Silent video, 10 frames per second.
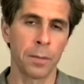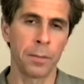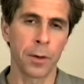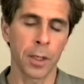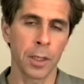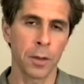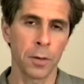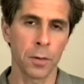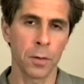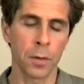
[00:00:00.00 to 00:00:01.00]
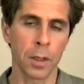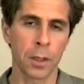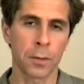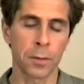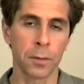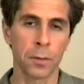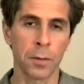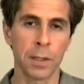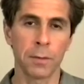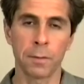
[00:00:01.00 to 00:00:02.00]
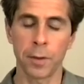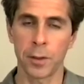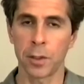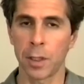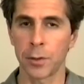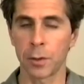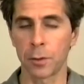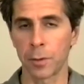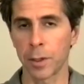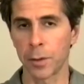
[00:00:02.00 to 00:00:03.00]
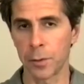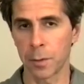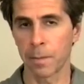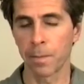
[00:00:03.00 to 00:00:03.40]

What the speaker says: bringing you through even physiological triggers